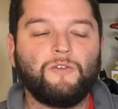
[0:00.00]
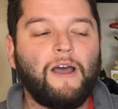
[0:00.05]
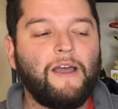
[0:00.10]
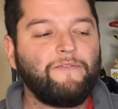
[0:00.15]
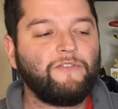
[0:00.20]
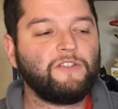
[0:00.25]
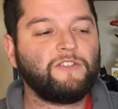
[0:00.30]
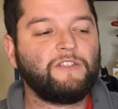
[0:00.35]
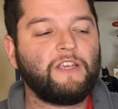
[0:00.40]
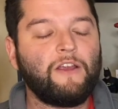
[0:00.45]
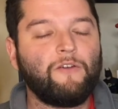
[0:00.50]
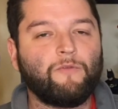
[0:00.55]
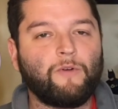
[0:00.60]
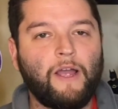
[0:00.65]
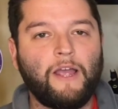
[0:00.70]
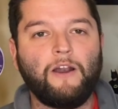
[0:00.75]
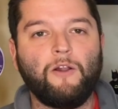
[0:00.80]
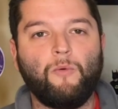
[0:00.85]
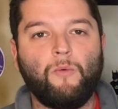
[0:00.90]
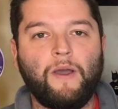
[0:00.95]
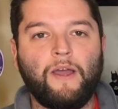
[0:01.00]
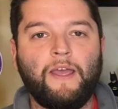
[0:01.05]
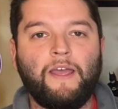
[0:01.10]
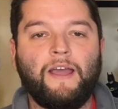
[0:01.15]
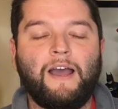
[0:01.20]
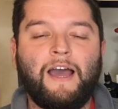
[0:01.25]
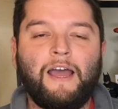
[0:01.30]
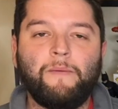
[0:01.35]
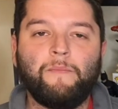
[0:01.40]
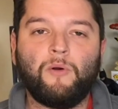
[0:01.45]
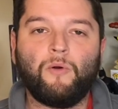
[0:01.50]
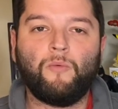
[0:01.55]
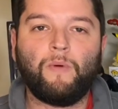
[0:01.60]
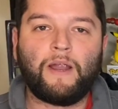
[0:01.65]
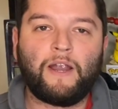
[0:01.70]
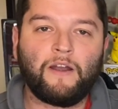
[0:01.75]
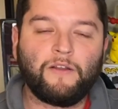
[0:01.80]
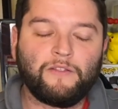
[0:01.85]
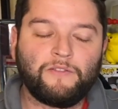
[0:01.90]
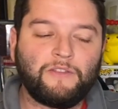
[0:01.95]
I have to say right away, I am
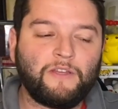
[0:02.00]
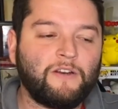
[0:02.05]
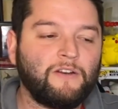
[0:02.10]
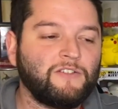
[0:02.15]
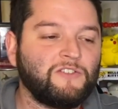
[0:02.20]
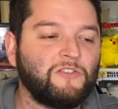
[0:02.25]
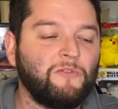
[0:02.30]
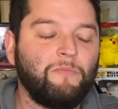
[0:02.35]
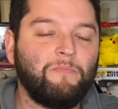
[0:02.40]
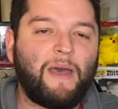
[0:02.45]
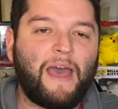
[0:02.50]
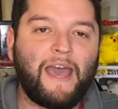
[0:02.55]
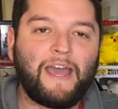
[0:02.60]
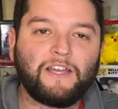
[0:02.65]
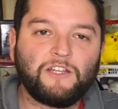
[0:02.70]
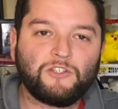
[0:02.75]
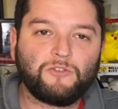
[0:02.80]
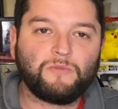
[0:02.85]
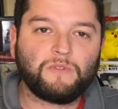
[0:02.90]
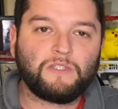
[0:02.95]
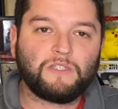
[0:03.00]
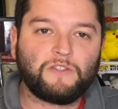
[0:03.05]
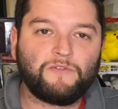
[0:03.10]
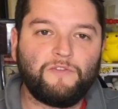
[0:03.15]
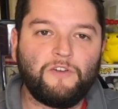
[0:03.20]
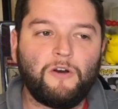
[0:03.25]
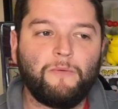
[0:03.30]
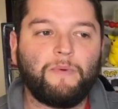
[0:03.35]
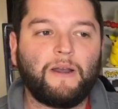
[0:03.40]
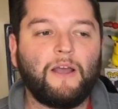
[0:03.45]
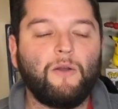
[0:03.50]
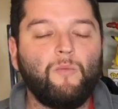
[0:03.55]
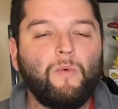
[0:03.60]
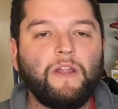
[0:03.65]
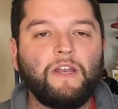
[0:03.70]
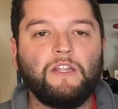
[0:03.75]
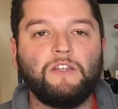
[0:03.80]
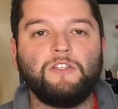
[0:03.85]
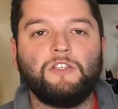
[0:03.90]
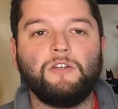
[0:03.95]
aware that there's some baggage with this film, but I
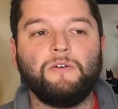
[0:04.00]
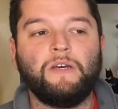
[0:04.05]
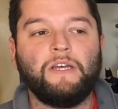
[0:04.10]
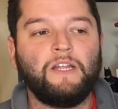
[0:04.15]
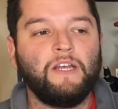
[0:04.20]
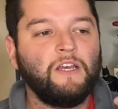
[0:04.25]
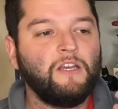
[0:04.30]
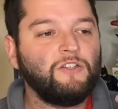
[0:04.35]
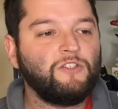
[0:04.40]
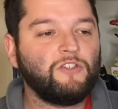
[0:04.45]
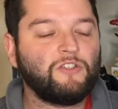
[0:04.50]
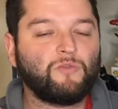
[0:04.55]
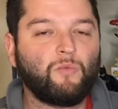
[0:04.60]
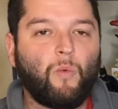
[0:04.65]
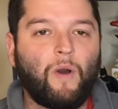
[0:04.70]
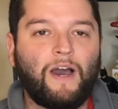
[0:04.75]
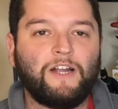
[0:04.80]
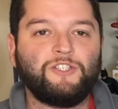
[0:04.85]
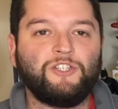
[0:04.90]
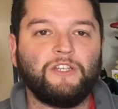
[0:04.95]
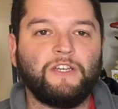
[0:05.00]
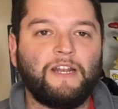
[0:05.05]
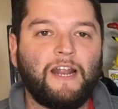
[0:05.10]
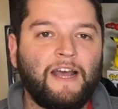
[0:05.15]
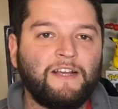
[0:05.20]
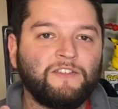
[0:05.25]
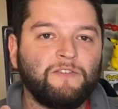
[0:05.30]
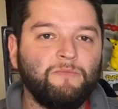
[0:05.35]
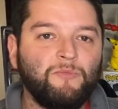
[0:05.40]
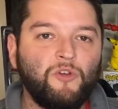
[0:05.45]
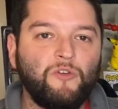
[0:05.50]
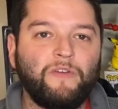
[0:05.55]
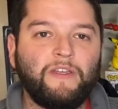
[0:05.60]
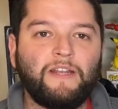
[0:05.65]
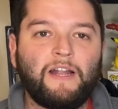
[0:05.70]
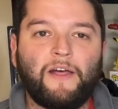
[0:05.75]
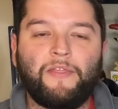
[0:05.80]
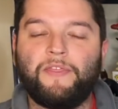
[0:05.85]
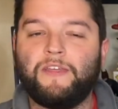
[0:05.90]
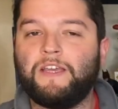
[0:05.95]
went into it just watching it as a movie,
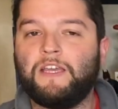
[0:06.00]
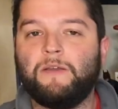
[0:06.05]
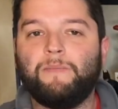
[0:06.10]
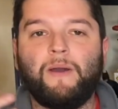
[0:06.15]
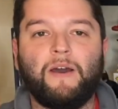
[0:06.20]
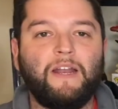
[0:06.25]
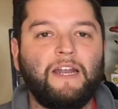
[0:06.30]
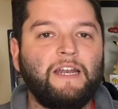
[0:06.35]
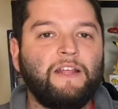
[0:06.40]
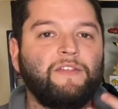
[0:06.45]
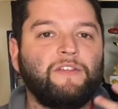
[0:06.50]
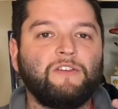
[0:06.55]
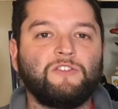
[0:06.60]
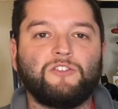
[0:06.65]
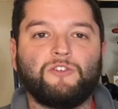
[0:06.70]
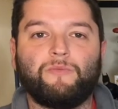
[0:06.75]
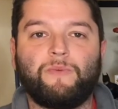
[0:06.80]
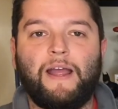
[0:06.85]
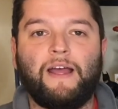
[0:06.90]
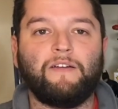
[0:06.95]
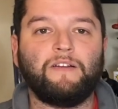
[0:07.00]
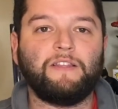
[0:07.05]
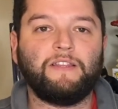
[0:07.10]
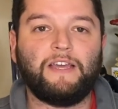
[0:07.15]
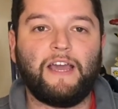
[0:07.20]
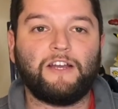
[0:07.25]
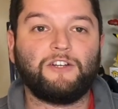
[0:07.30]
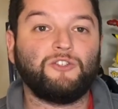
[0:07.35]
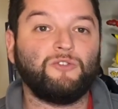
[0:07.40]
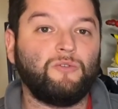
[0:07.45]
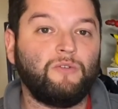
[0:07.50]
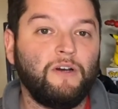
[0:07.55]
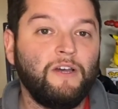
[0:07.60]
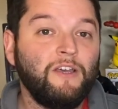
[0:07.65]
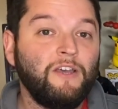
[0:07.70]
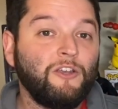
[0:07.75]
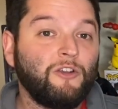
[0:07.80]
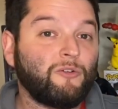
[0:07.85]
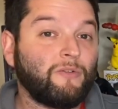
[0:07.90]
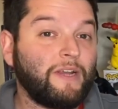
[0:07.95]
not thinking about anything surrounding the actual
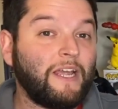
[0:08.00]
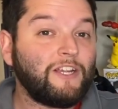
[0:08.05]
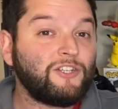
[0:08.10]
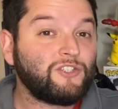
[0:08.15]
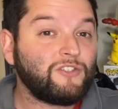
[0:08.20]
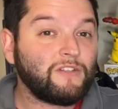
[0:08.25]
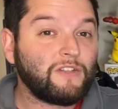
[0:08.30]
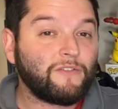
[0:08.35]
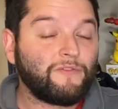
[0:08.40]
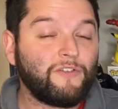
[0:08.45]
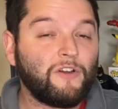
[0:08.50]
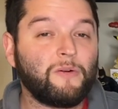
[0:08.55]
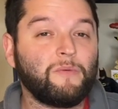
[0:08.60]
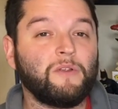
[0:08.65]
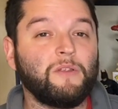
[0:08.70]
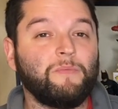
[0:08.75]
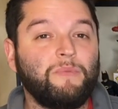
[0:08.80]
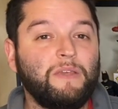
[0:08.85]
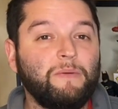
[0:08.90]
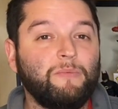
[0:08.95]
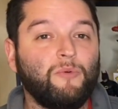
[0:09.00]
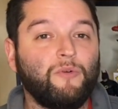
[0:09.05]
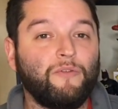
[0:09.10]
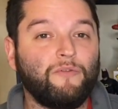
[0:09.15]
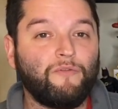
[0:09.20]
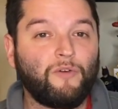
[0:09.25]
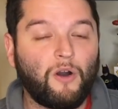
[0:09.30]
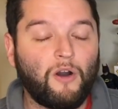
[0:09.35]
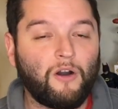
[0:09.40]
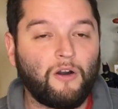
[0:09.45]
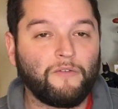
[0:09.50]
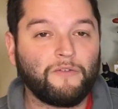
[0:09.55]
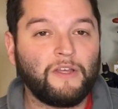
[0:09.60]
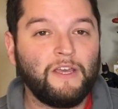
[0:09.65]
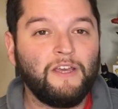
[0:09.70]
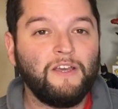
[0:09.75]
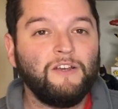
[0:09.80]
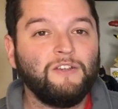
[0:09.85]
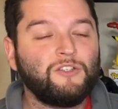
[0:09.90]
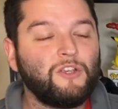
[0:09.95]
creation of the film or the people involved.
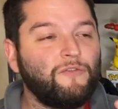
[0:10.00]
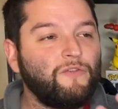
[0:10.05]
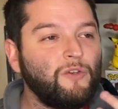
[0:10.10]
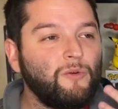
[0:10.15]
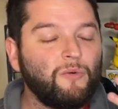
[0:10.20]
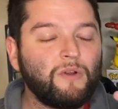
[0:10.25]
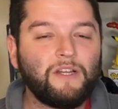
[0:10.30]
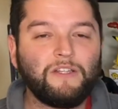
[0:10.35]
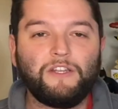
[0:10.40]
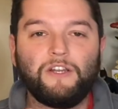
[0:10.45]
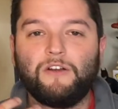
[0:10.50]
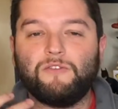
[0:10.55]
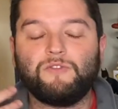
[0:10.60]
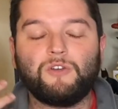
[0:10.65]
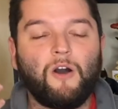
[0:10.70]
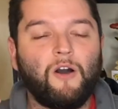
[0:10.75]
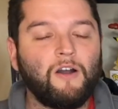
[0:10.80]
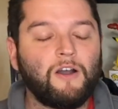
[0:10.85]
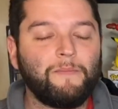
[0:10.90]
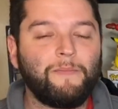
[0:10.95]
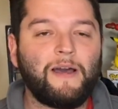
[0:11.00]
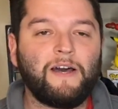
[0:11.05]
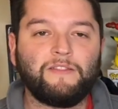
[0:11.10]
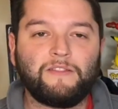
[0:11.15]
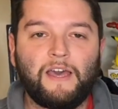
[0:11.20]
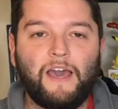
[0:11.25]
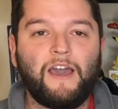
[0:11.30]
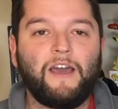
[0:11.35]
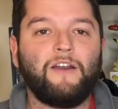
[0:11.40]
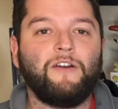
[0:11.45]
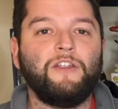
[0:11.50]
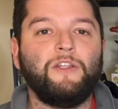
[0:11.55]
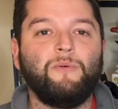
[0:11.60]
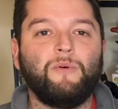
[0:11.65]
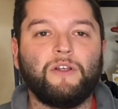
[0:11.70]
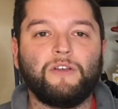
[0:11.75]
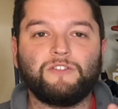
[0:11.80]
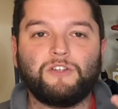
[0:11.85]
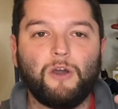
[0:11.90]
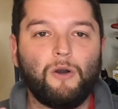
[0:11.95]
So if you want to, talk about that or you
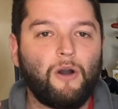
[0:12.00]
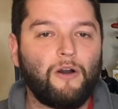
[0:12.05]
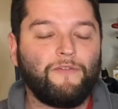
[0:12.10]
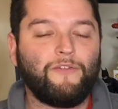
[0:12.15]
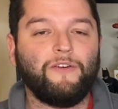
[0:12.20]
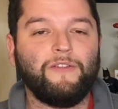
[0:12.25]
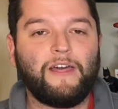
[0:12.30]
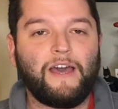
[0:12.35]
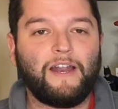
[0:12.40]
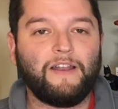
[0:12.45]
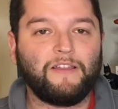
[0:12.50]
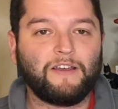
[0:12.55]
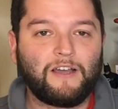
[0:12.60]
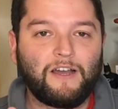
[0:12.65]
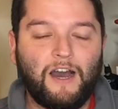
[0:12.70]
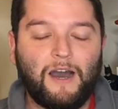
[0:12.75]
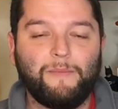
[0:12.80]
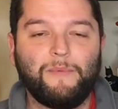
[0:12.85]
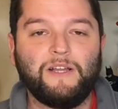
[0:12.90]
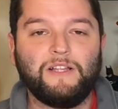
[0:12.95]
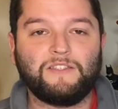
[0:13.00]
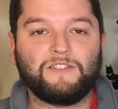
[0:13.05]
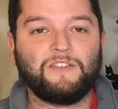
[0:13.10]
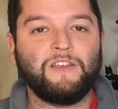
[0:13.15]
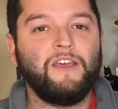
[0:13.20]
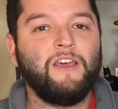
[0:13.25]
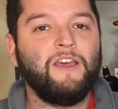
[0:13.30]
want to go off on that in the comments,